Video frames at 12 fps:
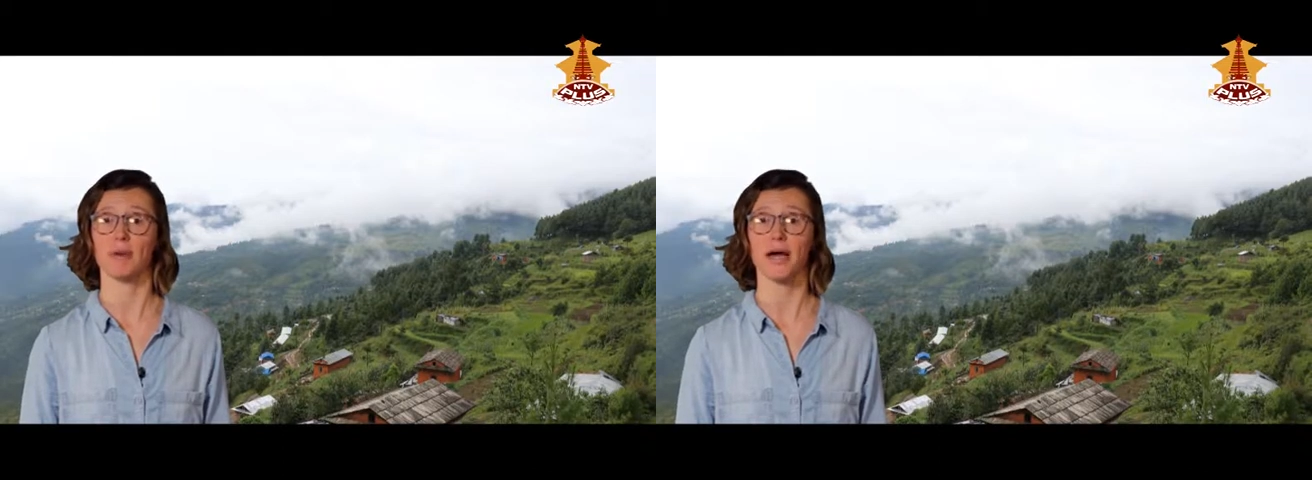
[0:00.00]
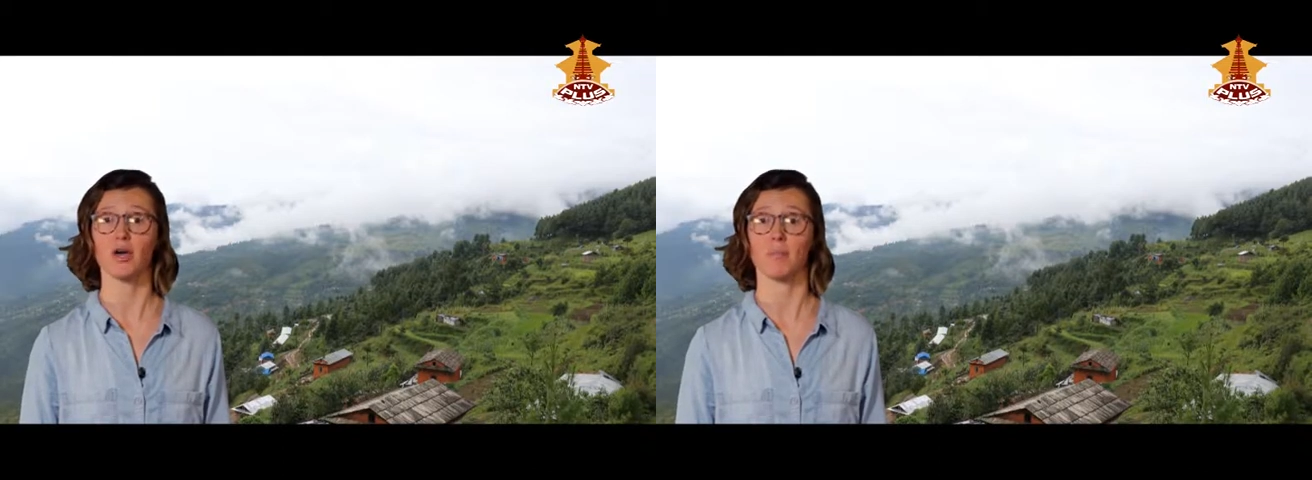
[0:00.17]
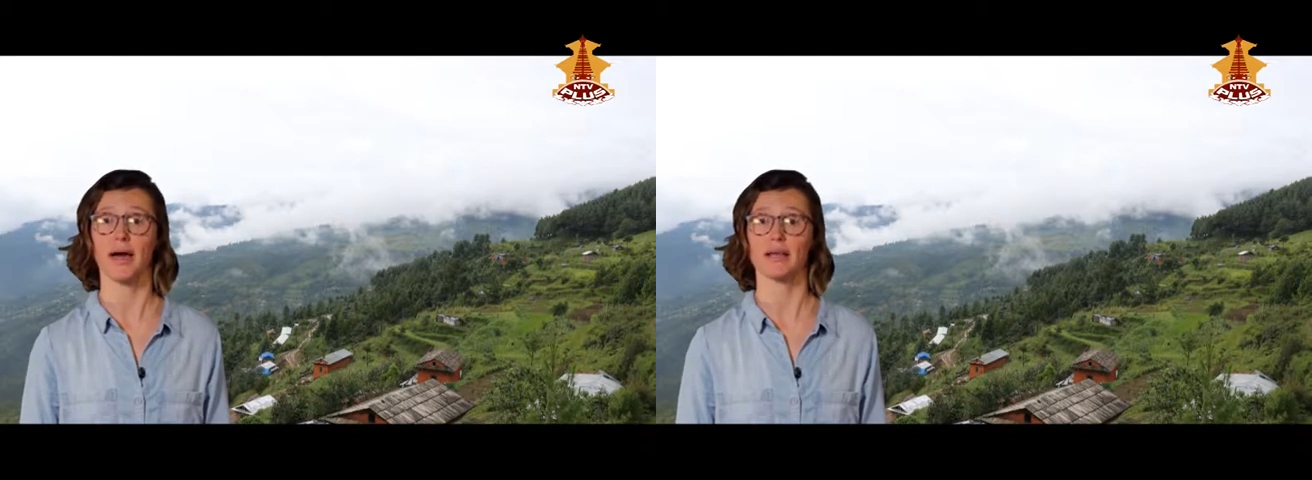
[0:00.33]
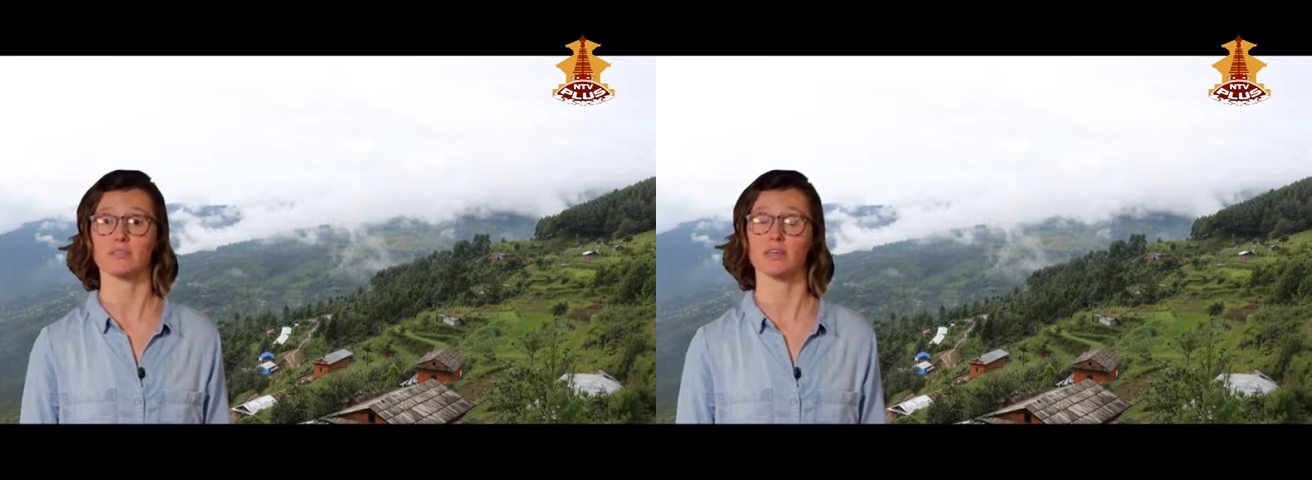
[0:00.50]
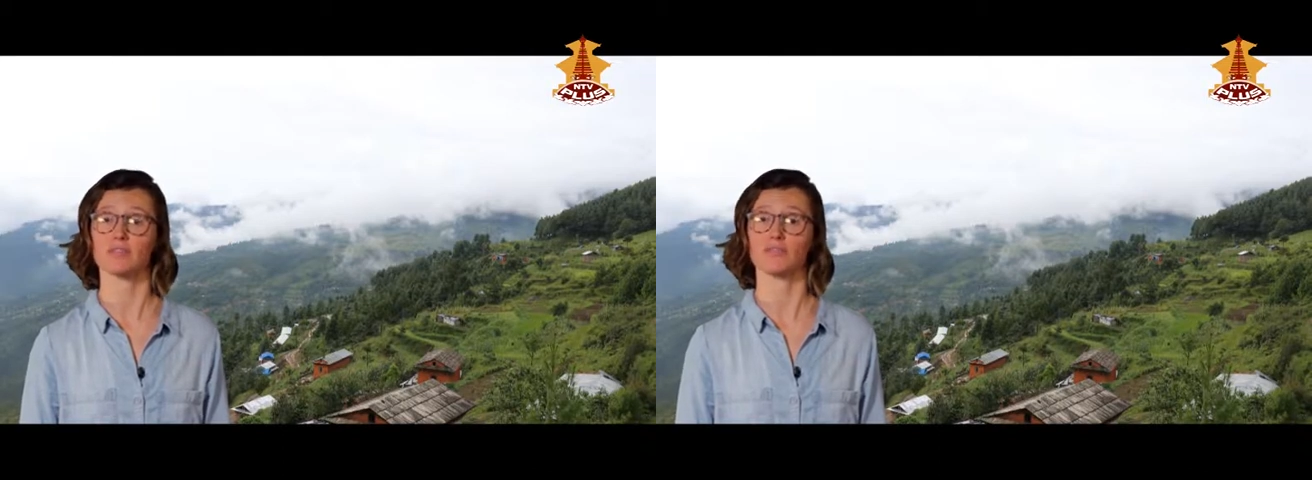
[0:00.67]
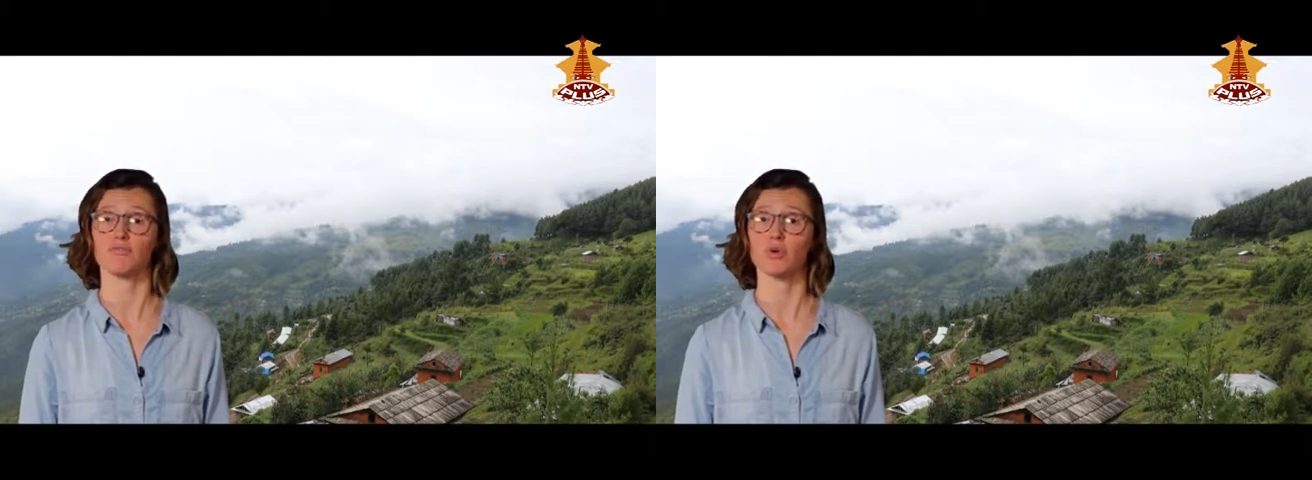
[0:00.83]

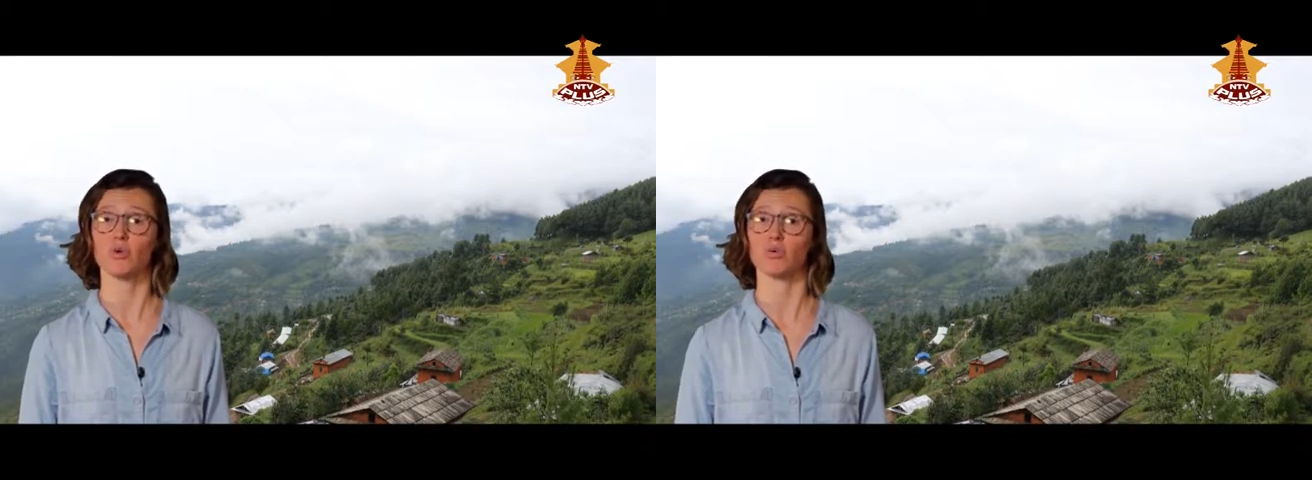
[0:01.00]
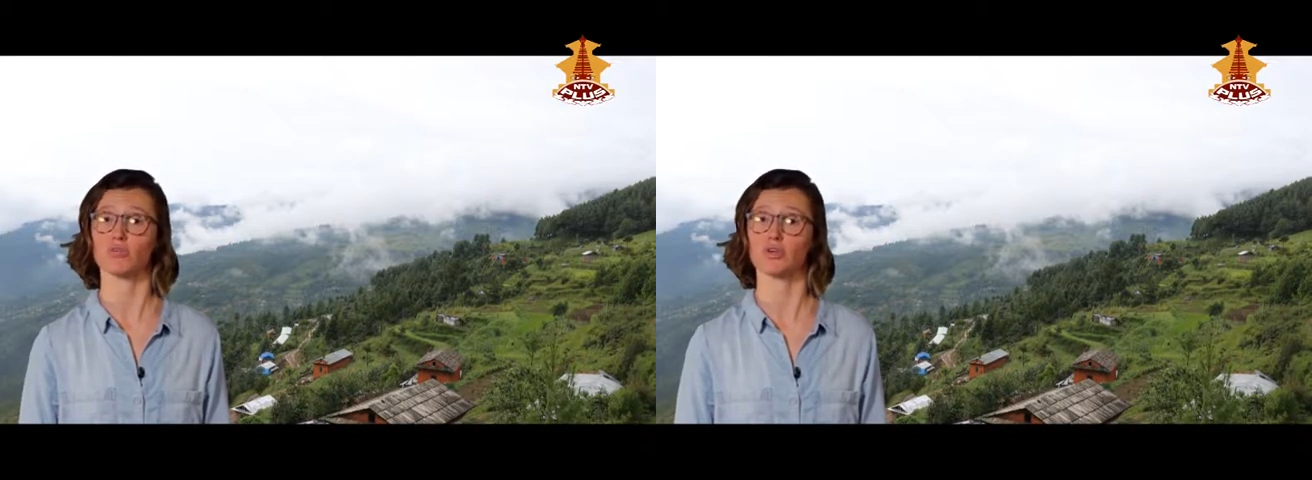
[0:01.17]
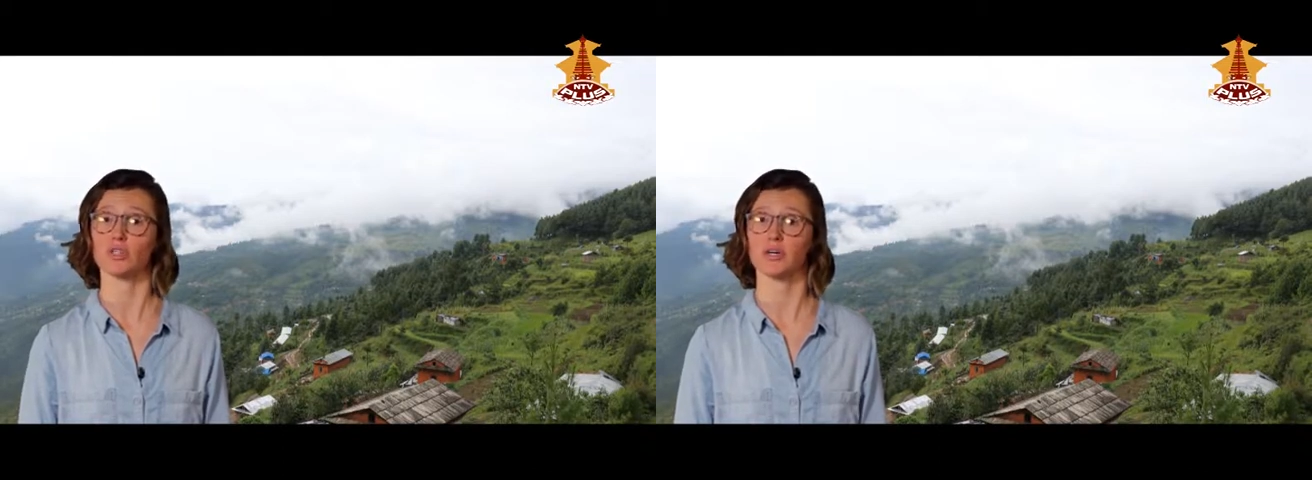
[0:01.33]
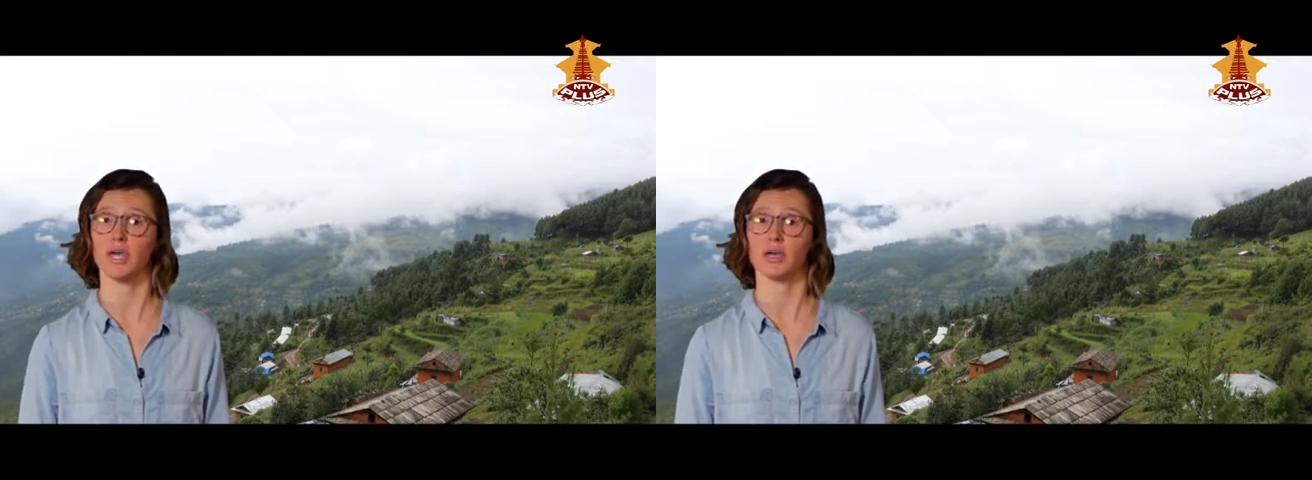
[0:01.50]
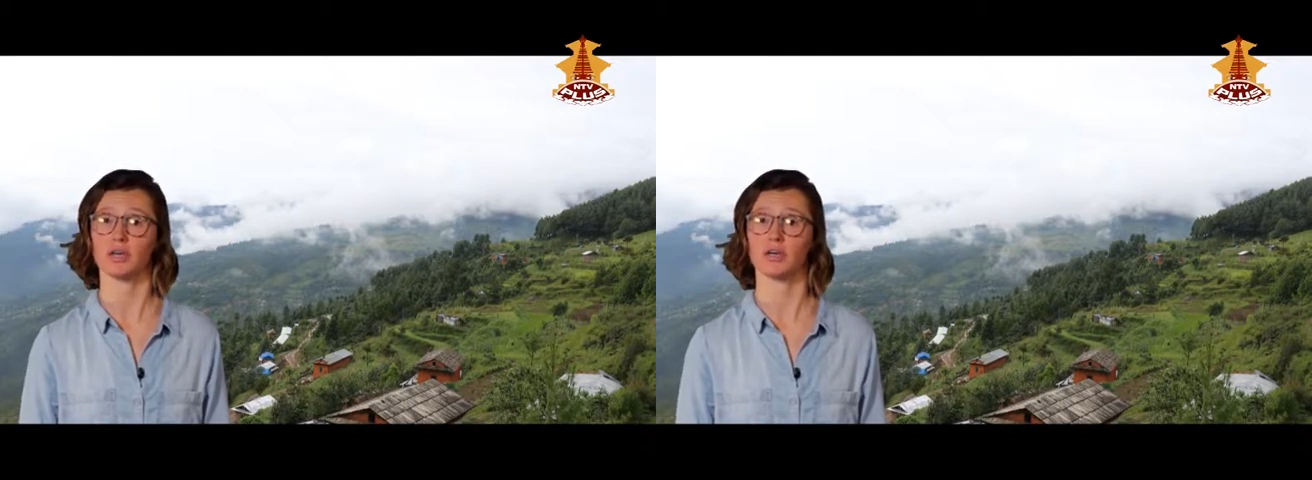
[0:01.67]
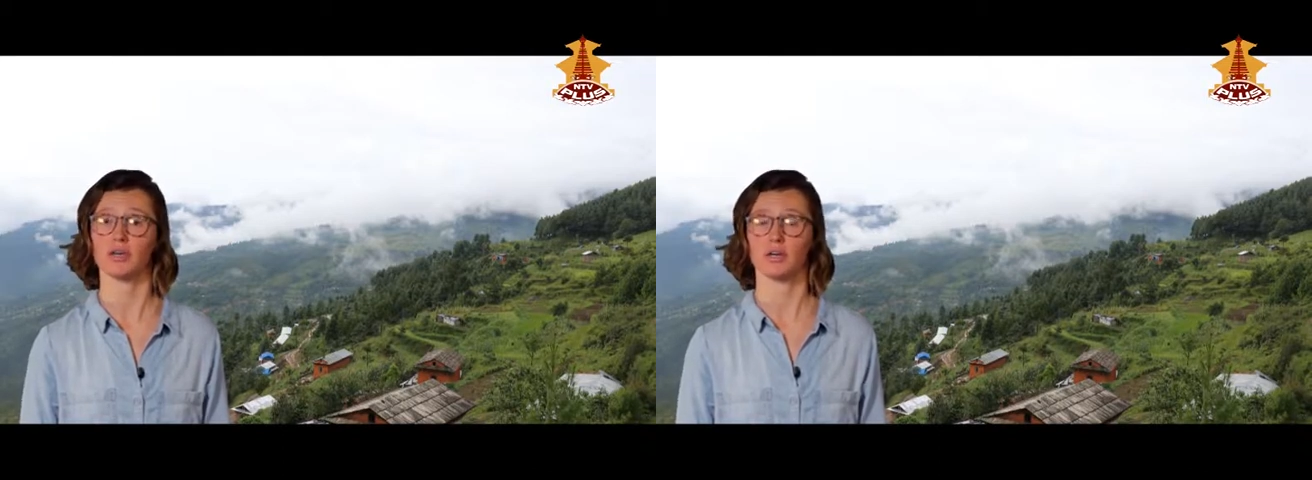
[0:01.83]
biomass as fuel for cooking.